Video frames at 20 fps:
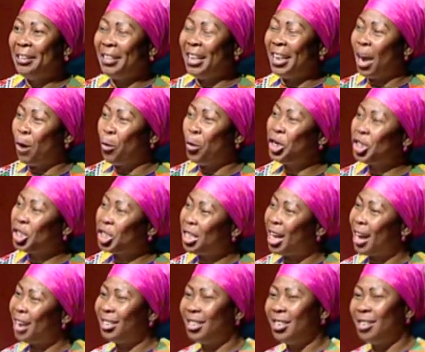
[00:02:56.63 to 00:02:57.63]
Then I wish
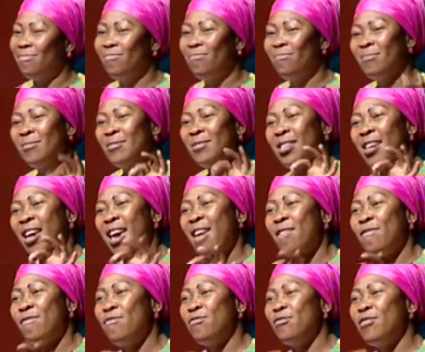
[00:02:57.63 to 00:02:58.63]
that
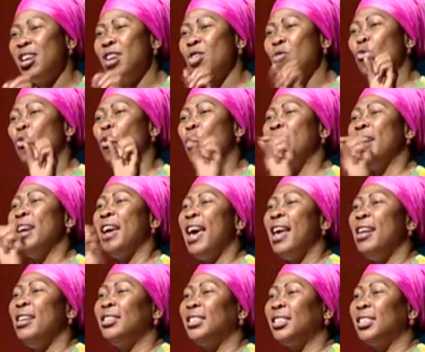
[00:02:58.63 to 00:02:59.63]
everyone
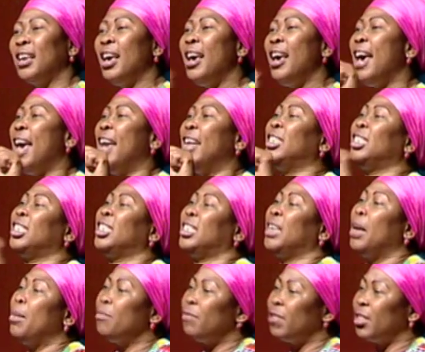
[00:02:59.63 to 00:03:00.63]
else had
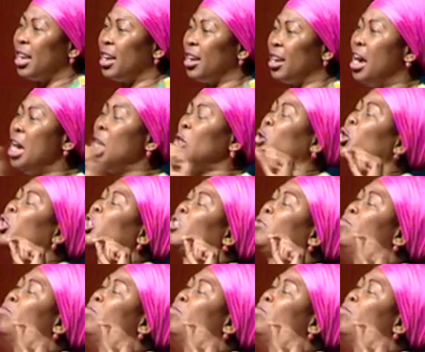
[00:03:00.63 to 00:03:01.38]
something to